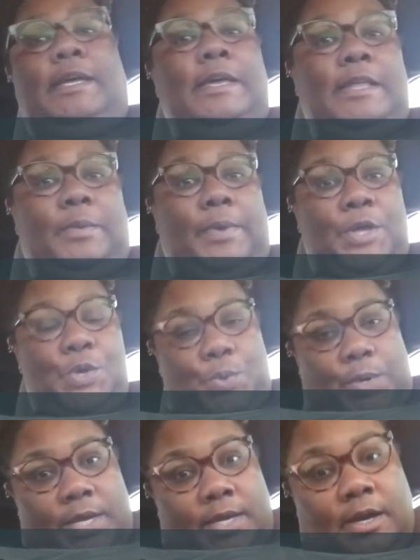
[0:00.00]

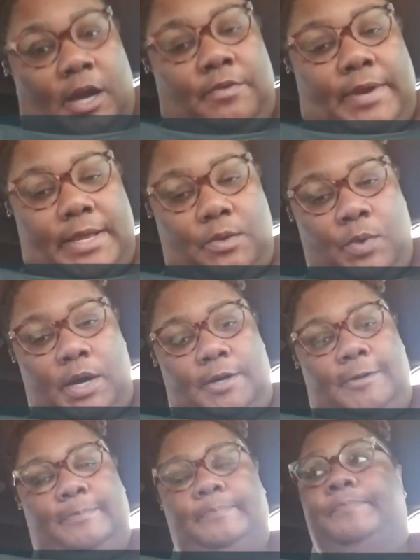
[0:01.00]
anywho, all right,
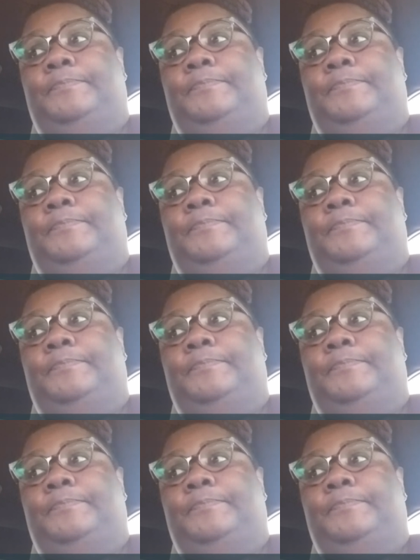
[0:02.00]
well,